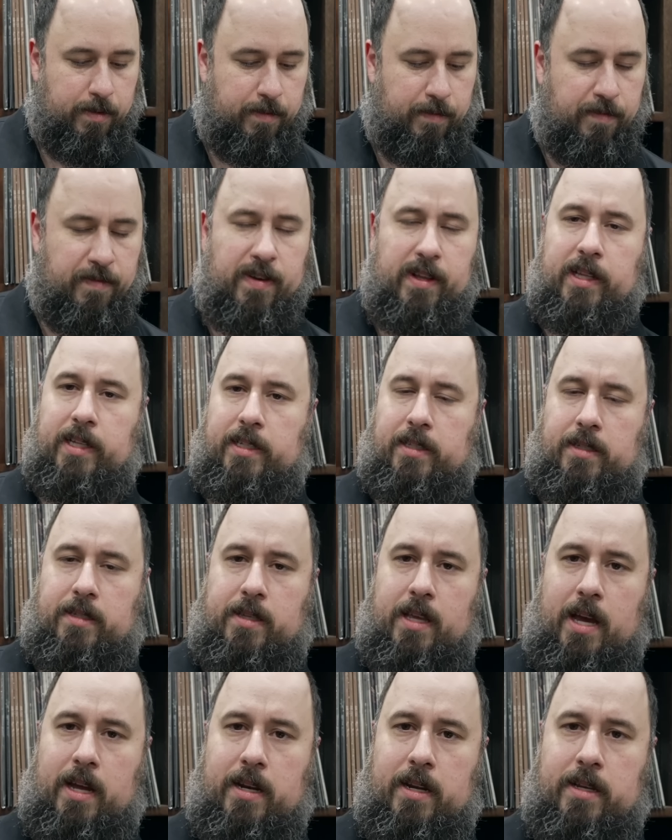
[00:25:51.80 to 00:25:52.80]
Villains.
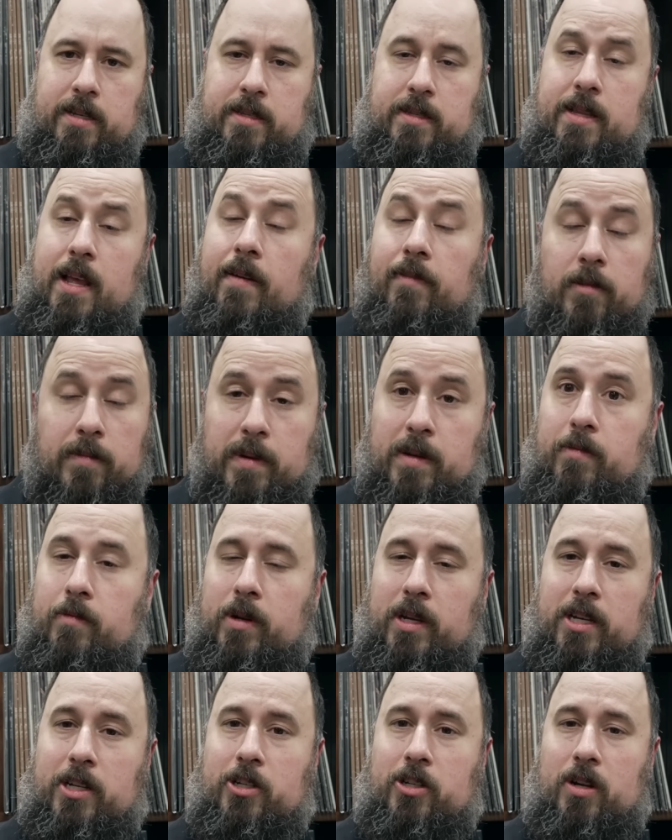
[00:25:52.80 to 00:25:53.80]
That has never been
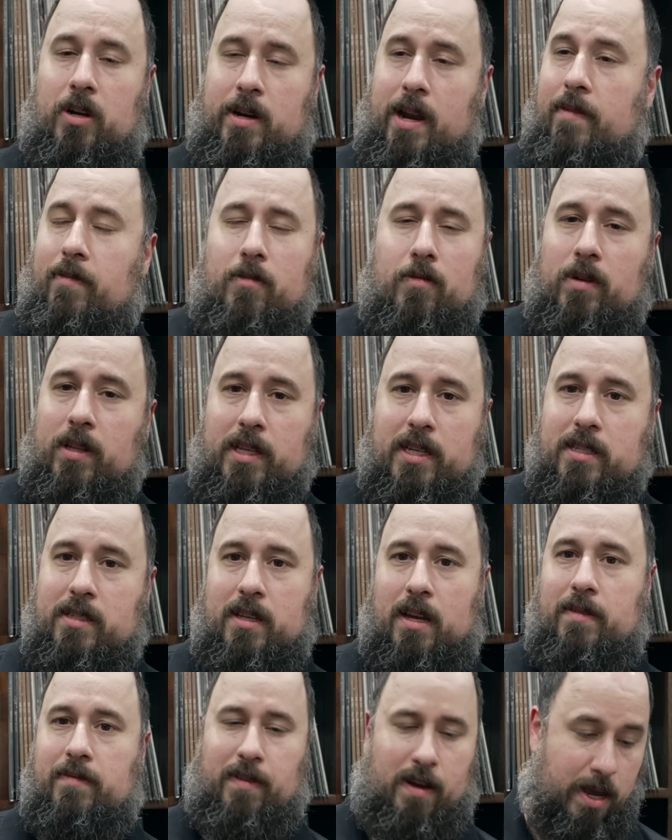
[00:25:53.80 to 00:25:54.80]
reissued, or never released
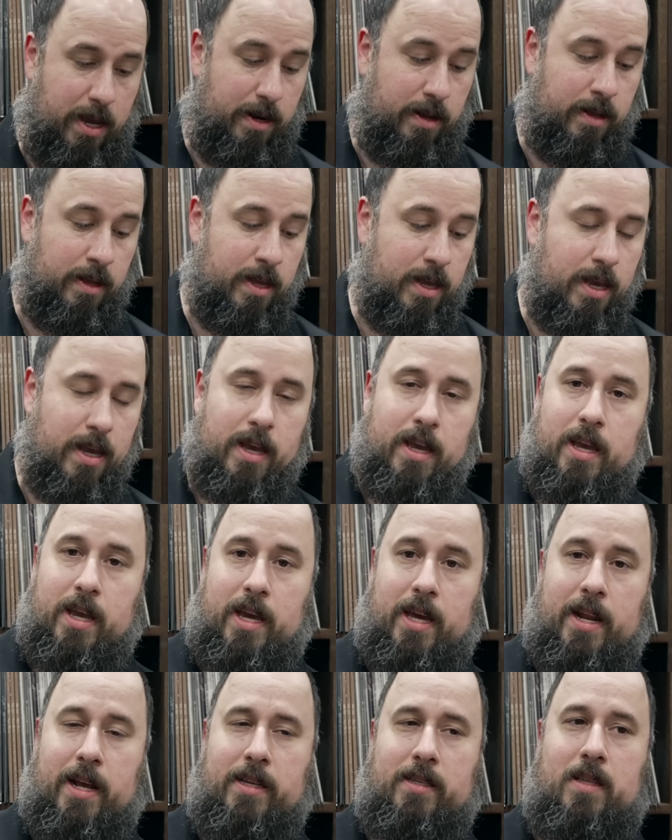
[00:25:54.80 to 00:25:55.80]
on vinyl.
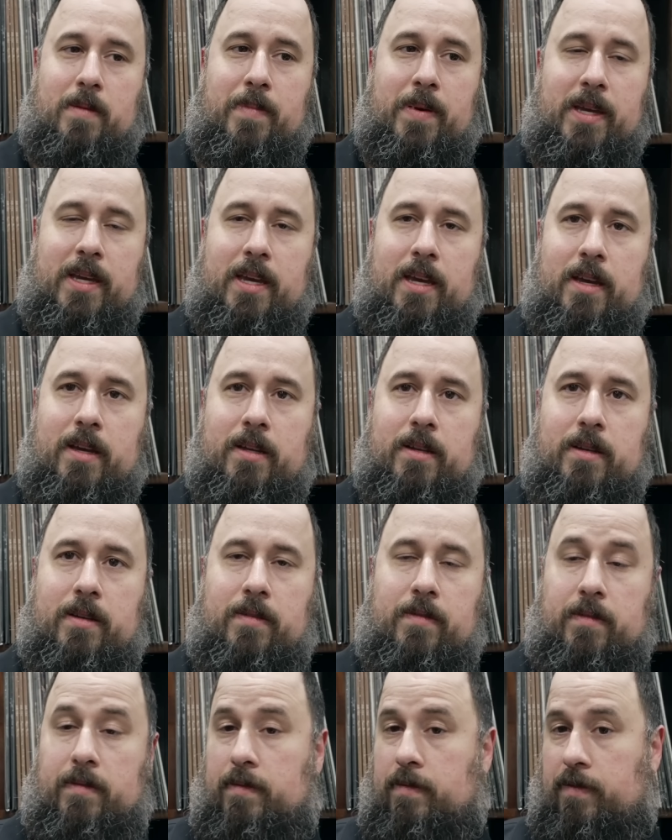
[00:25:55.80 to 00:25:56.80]
It has the big hit
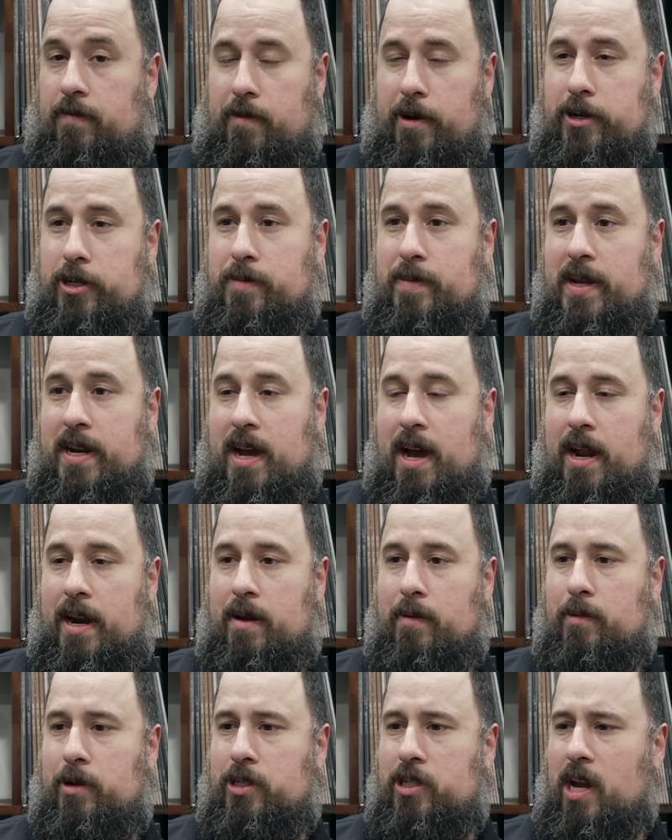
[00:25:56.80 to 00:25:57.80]
Freshman on
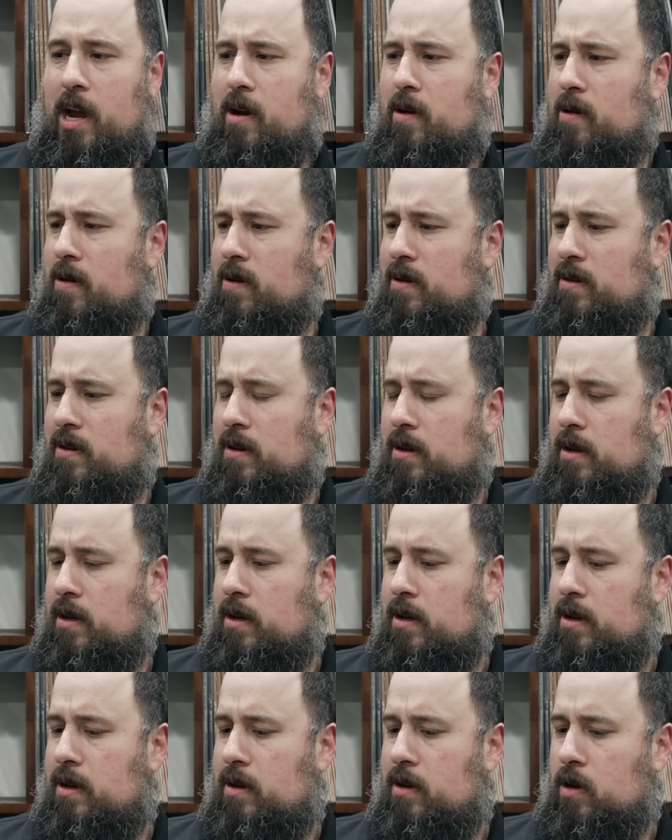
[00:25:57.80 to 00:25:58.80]
it, which I heard
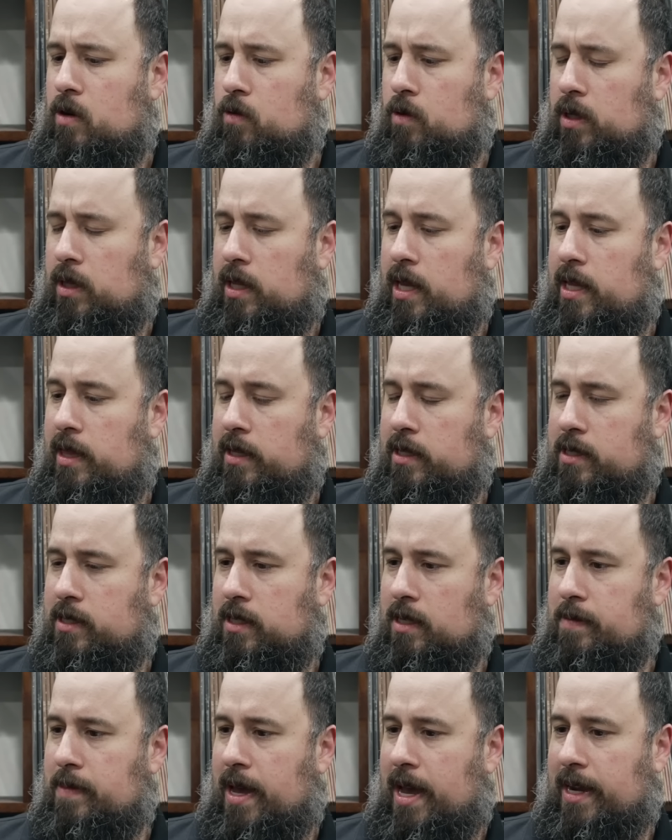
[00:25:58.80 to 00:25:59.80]

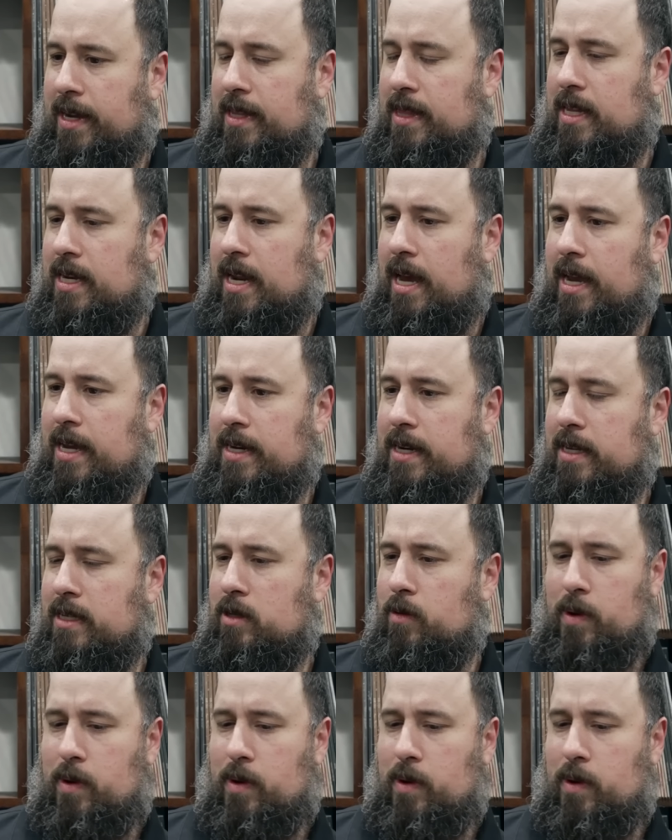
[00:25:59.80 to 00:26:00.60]
relentlessly back in the nineties.